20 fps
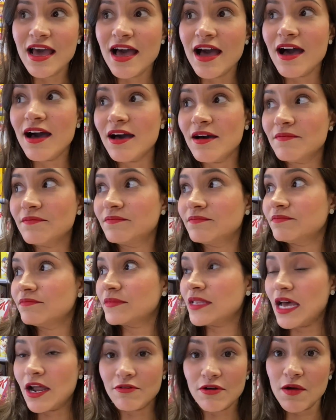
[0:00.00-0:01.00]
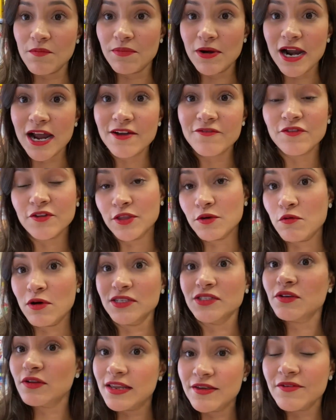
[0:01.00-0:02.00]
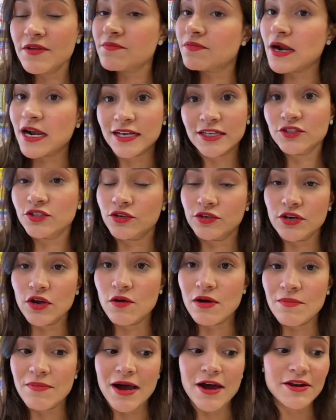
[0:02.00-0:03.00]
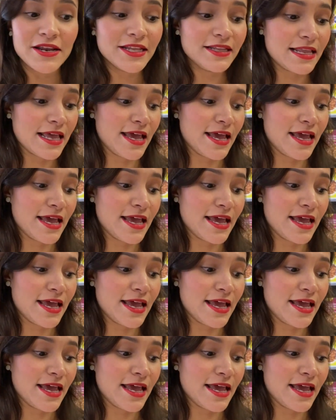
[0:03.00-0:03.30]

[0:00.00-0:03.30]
around Prague for the ones who live in Prague and don't know about it,